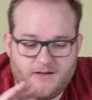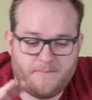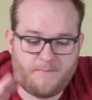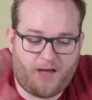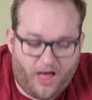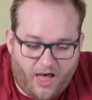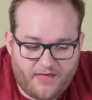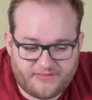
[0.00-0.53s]

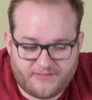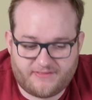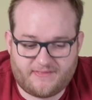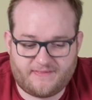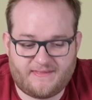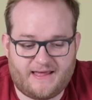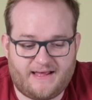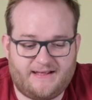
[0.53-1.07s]
But other
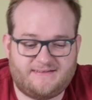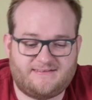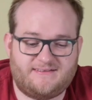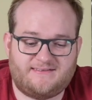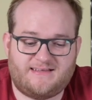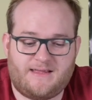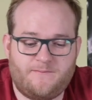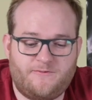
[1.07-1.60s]
than that, it's the
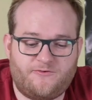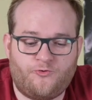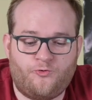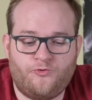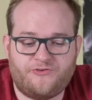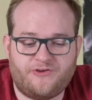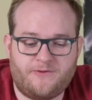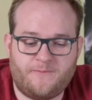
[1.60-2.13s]
same as
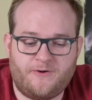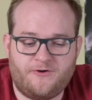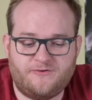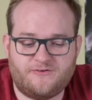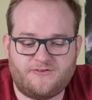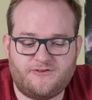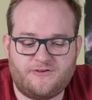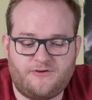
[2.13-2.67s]
auto
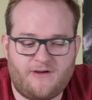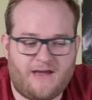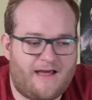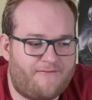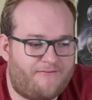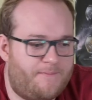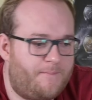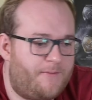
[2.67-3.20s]
mode that you
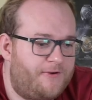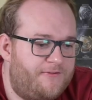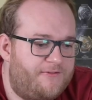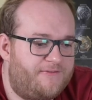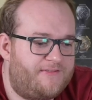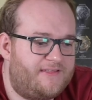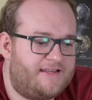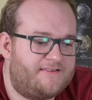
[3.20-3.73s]
have in
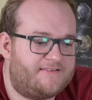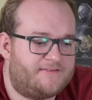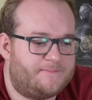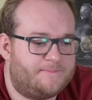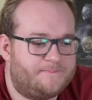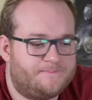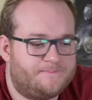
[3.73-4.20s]
both of these.